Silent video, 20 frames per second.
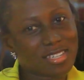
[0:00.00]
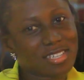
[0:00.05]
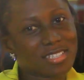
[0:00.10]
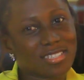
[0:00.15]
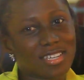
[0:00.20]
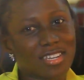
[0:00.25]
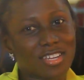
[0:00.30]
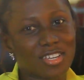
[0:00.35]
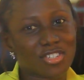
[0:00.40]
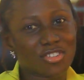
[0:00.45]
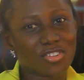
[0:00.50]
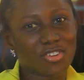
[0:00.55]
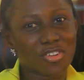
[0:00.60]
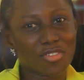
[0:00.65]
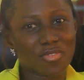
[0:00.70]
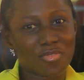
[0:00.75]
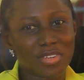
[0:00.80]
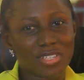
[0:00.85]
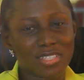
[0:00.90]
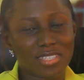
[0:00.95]
International
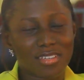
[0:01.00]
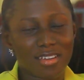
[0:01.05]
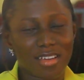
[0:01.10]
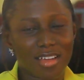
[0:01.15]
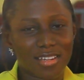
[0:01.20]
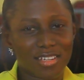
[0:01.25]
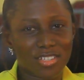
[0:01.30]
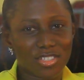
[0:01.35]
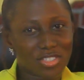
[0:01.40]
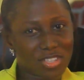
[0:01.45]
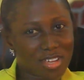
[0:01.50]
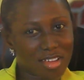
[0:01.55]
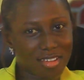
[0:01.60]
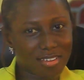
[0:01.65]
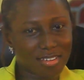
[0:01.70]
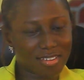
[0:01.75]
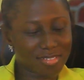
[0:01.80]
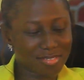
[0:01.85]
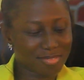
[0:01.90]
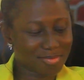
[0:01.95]
University College
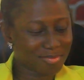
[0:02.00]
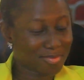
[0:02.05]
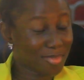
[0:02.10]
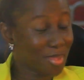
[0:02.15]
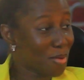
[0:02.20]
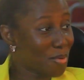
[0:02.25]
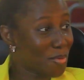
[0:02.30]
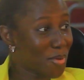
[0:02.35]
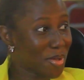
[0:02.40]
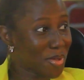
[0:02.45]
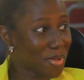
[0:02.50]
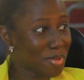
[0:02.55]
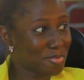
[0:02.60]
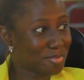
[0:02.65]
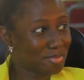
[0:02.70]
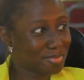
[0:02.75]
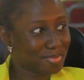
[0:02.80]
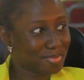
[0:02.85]
Ghana. Welcome.